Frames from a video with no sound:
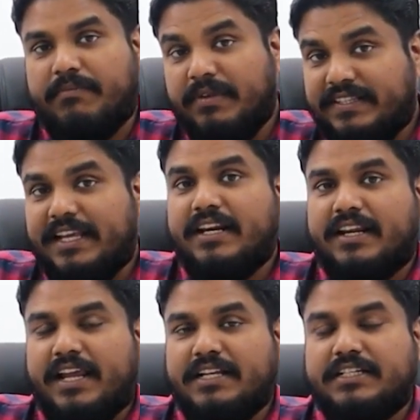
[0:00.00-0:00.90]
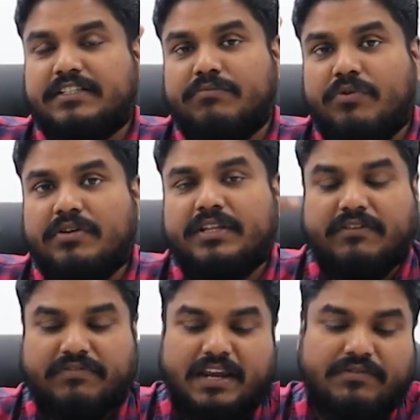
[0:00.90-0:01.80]
missile range is more
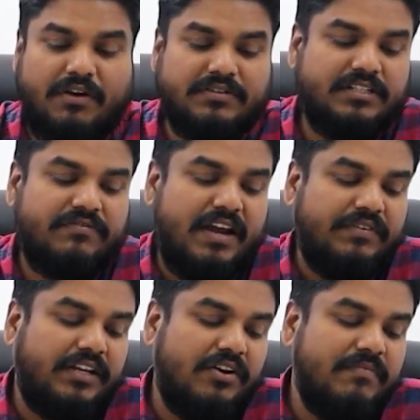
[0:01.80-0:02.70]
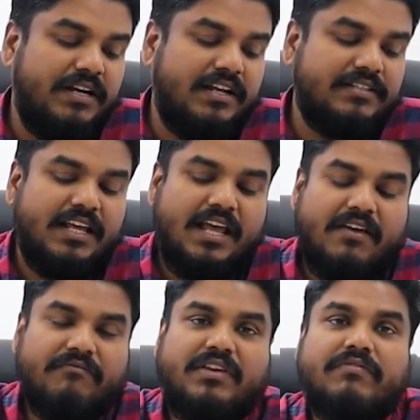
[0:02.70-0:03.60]
than 5,500 kilometers,
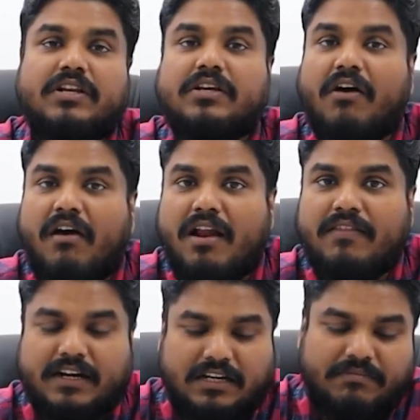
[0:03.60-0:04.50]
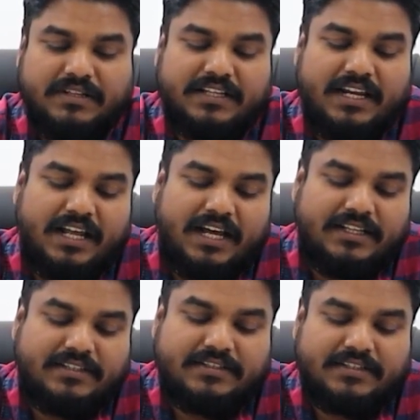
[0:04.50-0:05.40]
we will call that missile
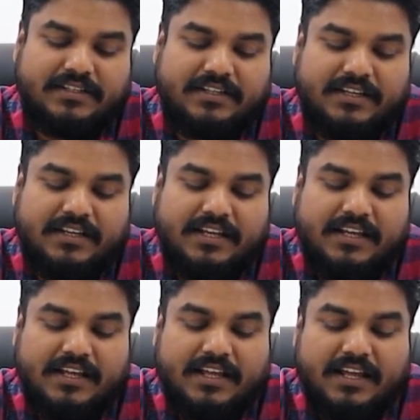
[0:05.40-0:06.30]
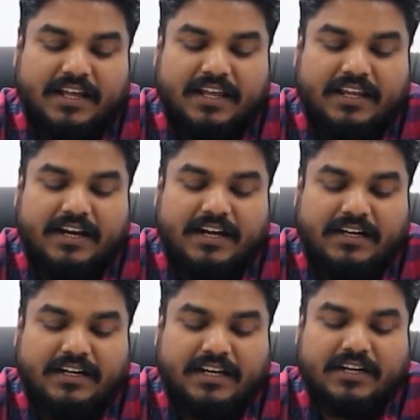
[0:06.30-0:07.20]
as
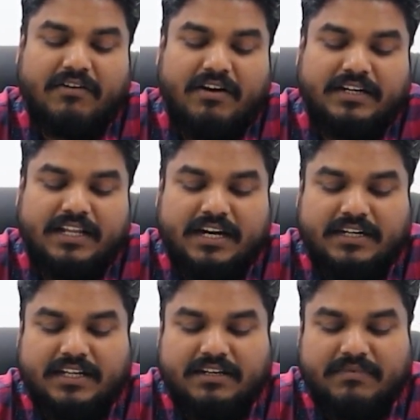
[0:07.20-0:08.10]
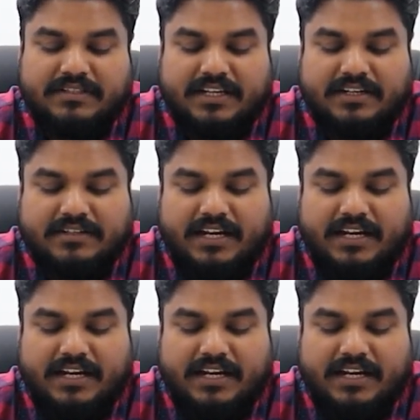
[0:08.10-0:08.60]
intercontinental missile.